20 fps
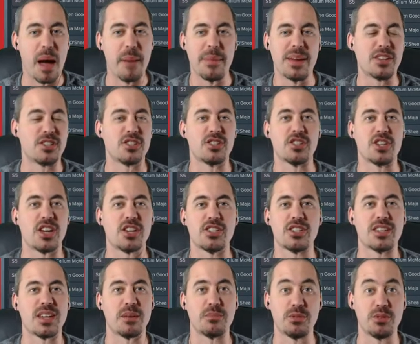I may just change his
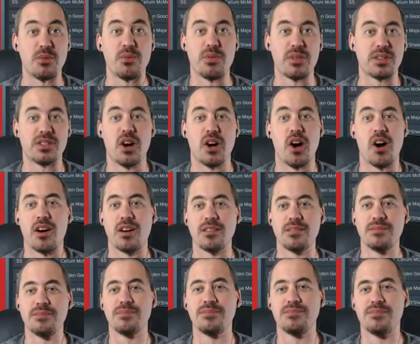name to the Dong.
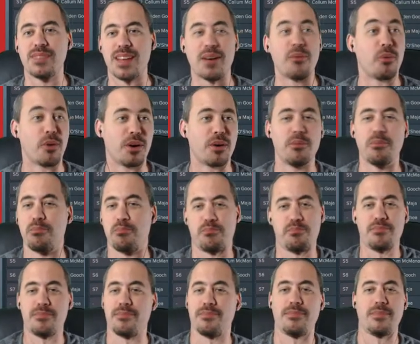We're
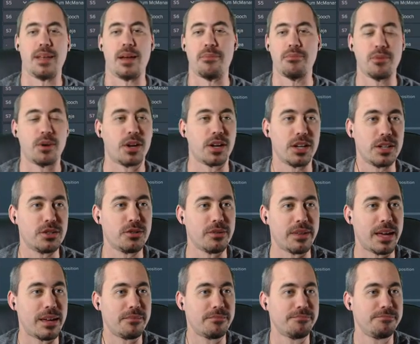don't do
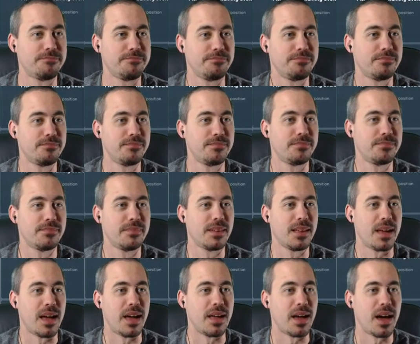
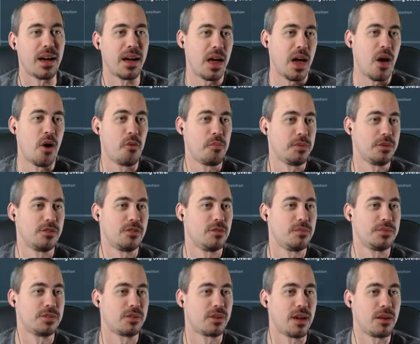that. I, I hope YouTube
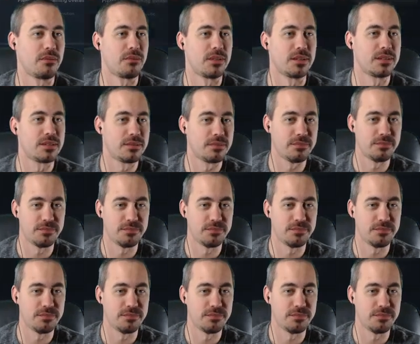is okay with this.